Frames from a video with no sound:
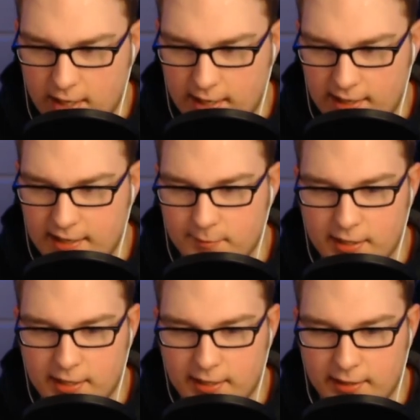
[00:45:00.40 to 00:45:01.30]
Him
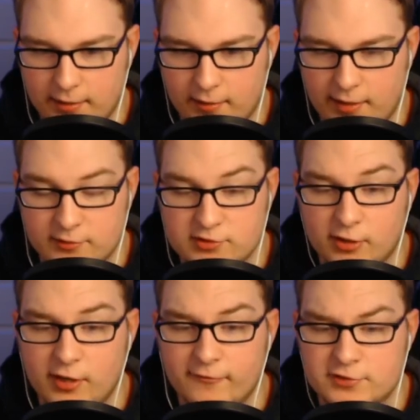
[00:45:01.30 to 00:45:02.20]
and I, it
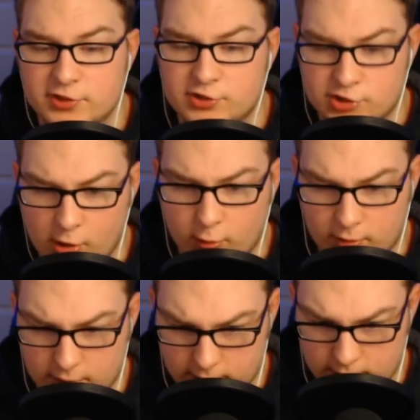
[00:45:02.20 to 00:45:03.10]
started off as a
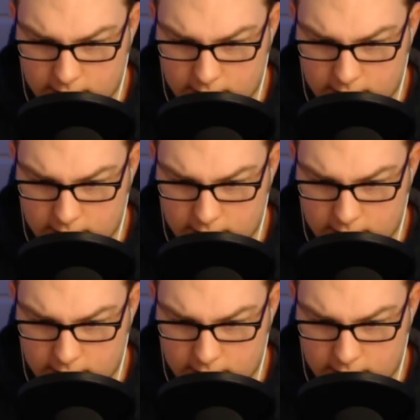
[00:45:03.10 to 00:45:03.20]
joke